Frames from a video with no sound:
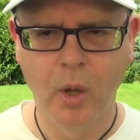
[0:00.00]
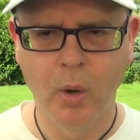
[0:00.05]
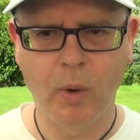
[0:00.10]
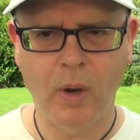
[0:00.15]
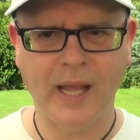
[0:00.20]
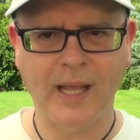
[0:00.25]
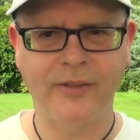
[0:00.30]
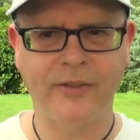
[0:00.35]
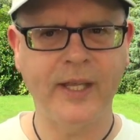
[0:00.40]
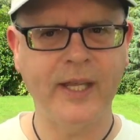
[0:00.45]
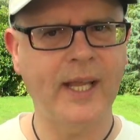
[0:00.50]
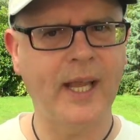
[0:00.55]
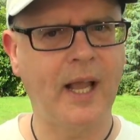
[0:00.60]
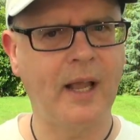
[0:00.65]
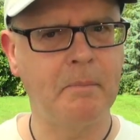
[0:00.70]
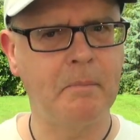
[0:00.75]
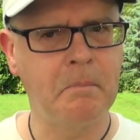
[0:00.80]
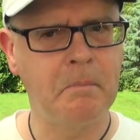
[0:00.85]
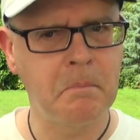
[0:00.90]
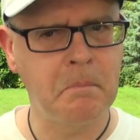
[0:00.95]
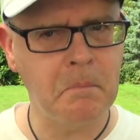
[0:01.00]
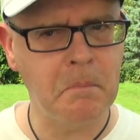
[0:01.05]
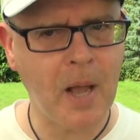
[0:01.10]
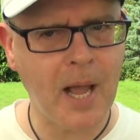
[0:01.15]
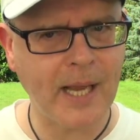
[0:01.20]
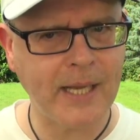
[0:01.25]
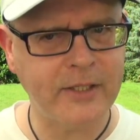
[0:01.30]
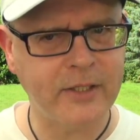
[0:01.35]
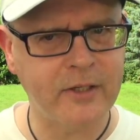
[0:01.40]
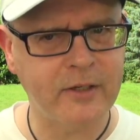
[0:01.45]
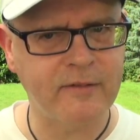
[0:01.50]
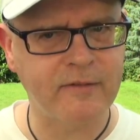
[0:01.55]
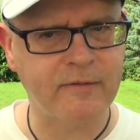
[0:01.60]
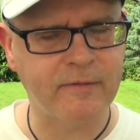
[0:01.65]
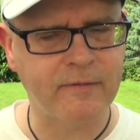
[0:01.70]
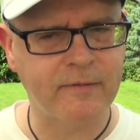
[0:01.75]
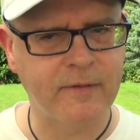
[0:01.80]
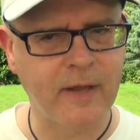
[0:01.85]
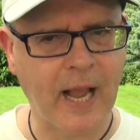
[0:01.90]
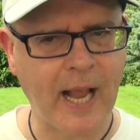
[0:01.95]
Well, I think I might
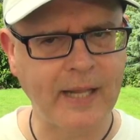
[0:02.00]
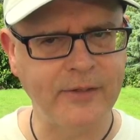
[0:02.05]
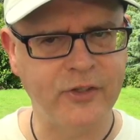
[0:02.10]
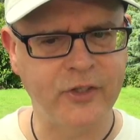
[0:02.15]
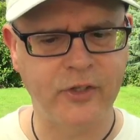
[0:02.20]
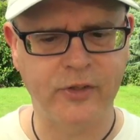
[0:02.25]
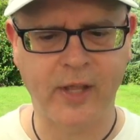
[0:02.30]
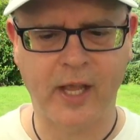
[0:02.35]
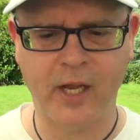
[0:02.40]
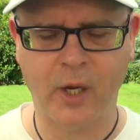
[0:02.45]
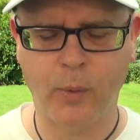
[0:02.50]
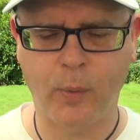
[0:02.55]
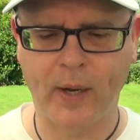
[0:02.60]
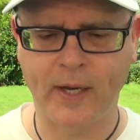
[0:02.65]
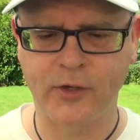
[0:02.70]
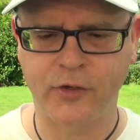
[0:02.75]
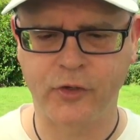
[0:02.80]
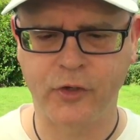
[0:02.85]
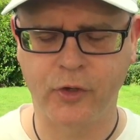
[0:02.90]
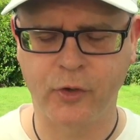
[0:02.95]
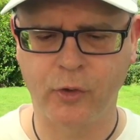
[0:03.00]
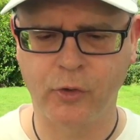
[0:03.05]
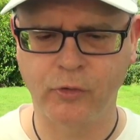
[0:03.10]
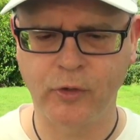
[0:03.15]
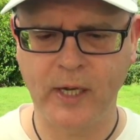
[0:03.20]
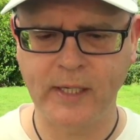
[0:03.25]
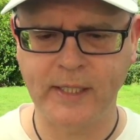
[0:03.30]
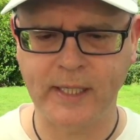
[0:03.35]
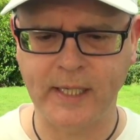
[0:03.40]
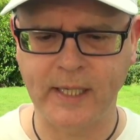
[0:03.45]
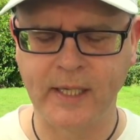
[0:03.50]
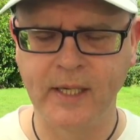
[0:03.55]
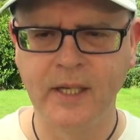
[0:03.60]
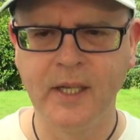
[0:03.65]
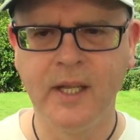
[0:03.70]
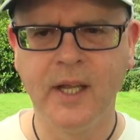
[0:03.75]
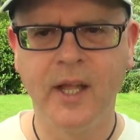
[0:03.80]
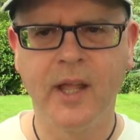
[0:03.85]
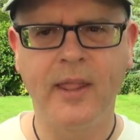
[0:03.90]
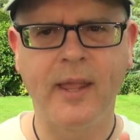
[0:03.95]
have answered that question already.
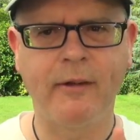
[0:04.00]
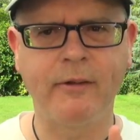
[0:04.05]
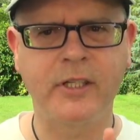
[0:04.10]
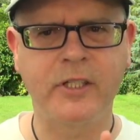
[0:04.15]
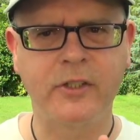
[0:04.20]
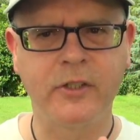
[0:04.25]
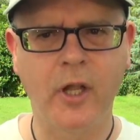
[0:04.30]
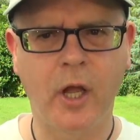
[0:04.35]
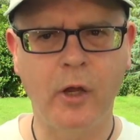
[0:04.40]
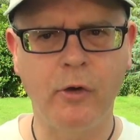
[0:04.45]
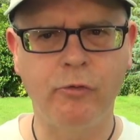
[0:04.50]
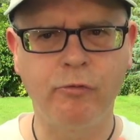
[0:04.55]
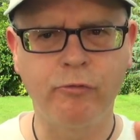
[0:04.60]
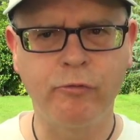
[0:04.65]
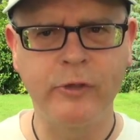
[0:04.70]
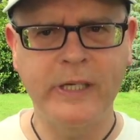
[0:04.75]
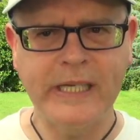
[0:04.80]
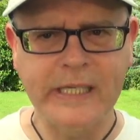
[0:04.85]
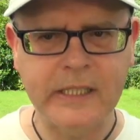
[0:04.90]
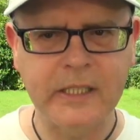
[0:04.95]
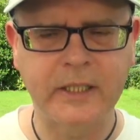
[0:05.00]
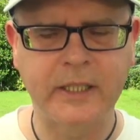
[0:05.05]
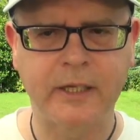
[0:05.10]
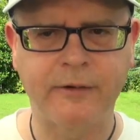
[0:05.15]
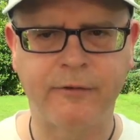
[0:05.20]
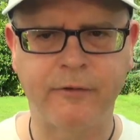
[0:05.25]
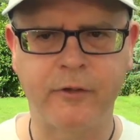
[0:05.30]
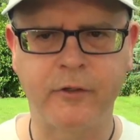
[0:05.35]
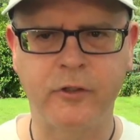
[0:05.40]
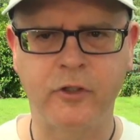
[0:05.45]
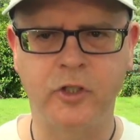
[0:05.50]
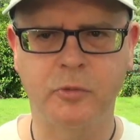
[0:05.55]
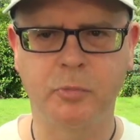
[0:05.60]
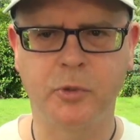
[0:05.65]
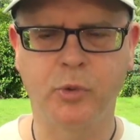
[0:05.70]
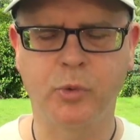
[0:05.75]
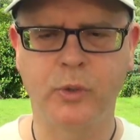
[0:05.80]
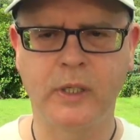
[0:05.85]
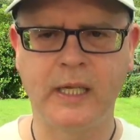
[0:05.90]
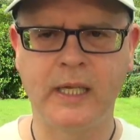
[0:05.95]
There is no real difference
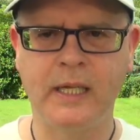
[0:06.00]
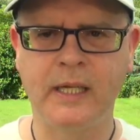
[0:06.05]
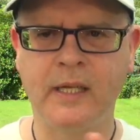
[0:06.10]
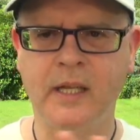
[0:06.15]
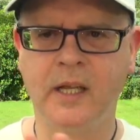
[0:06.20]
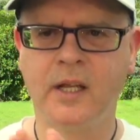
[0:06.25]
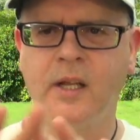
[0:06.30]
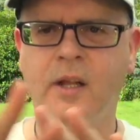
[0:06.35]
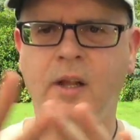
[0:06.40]
between